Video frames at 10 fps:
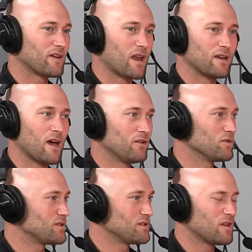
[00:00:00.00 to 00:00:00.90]
I've sure. got it down to
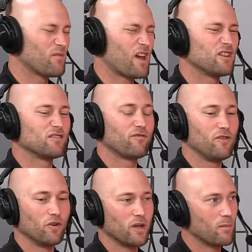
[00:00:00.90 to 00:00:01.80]
a system and I just
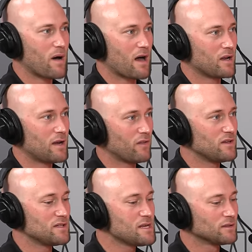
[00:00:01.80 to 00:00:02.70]
feel good about it. Now,
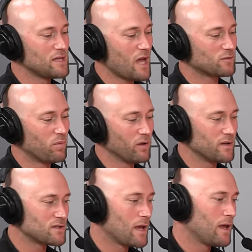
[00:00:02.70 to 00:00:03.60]
these E L D X
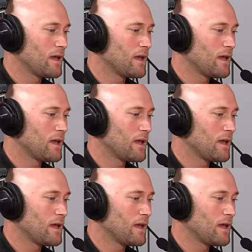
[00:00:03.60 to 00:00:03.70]
bullets,